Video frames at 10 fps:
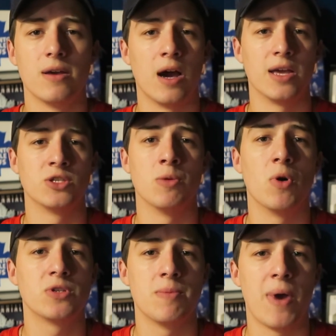is the
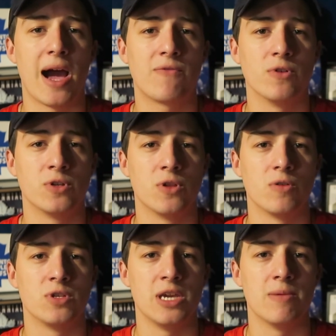most impactful to
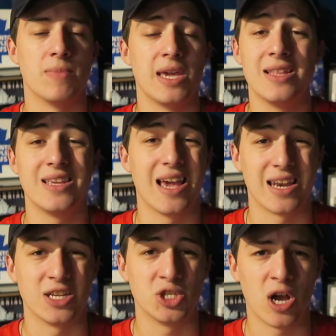their team in the
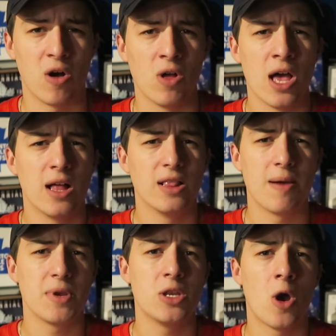NHL.
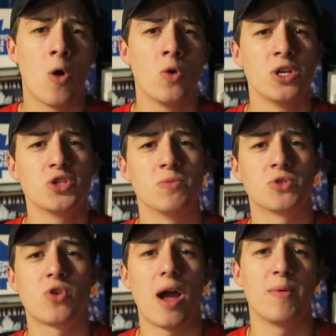Let me know.
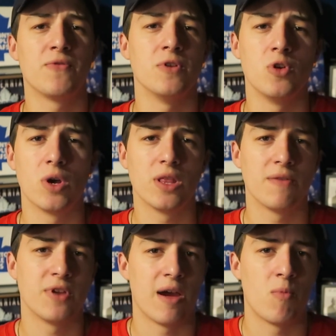Subscribe if you're new. I'd
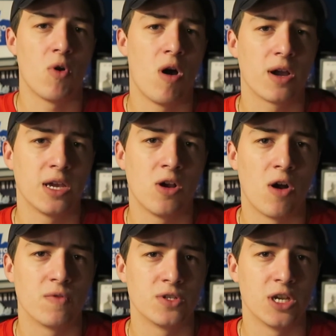love to have more hockey
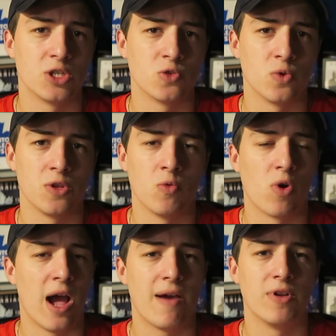conversations with you.
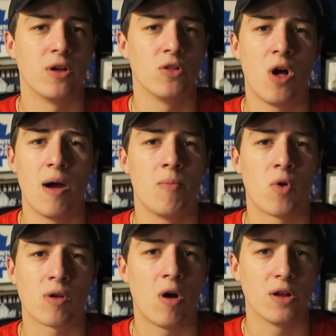We're having a lot
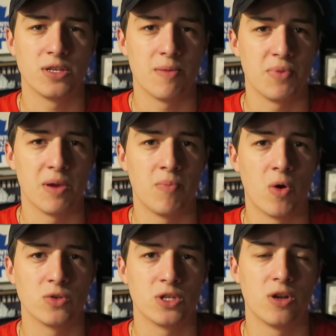more content being
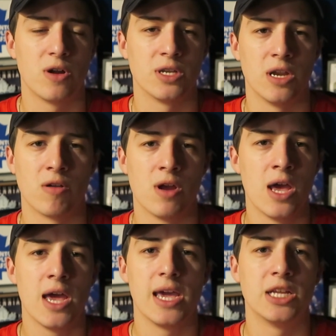posted on here.
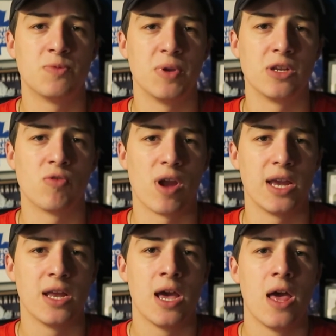It's been
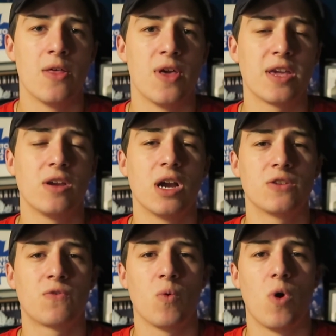great. Thank you
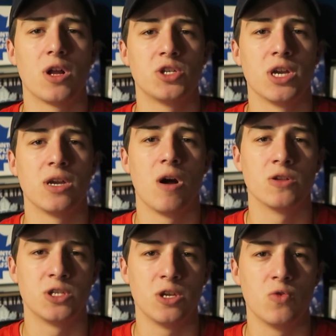guys for watching.
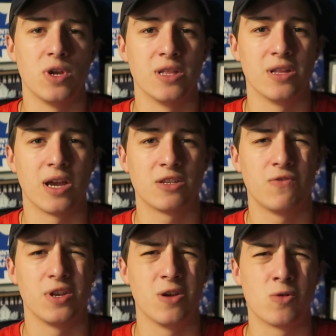I'll see you in the
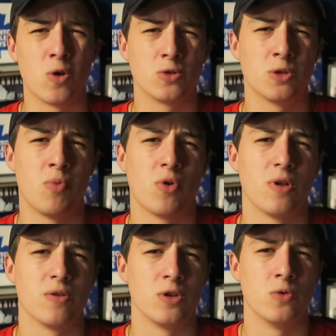next video. Go
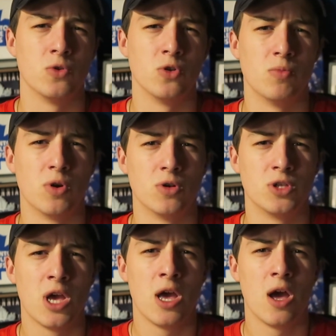support other YouTubers.